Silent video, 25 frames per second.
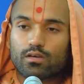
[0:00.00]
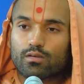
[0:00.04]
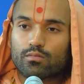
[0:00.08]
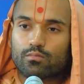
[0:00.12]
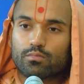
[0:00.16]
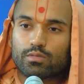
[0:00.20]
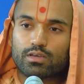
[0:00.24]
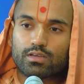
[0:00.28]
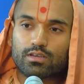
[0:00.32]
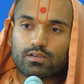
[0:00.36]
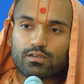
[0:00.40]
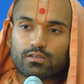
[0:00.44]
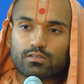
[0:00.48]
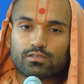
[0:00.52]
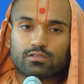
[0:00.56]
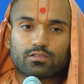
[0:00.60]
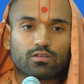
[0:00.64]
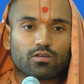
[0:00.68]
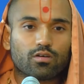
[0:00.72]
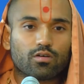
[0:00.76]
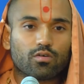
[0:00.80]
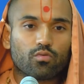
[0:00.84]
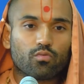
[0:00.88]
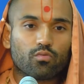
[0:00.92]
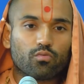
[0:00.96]
because
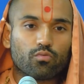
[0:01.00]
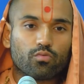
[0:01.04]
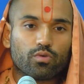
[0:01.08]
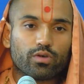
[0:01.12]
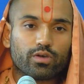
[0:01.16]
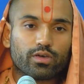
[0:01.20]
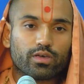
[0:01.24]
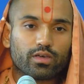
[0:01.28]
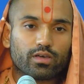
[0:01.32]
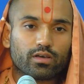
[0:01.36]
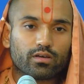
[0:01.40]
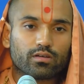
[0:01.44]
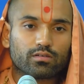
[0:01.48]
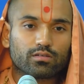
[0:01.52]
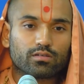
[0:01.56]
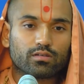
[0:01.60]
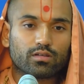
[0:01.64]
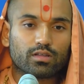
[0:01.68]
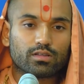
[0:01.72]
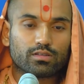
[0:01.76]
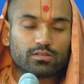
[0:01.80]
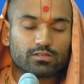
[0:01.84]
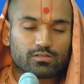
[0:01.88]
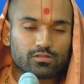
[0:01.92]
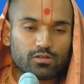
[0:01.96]
uh, we uh,
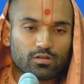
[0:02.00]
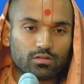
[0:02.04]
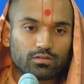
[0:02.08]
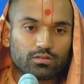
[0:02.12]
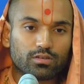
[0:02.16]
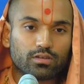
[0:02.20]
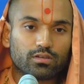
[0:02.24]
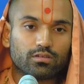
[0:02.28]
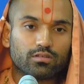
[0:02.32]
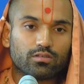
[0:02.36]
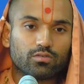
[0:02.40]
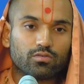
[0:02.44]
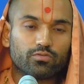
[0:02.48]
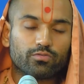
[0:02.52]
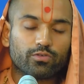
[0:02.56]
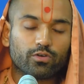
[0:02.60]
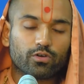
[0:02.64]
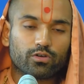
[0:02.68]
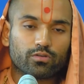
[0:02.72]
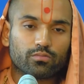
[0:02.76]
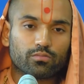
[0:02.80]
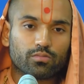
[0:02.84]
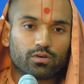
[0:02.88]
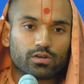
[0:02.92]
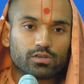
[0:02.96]
insulted you very
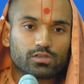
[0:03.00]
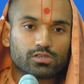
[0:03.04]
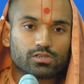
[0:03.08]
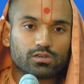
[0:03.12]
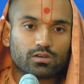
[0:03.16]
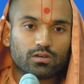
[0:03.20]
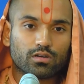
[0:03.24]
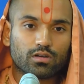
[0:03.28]
much.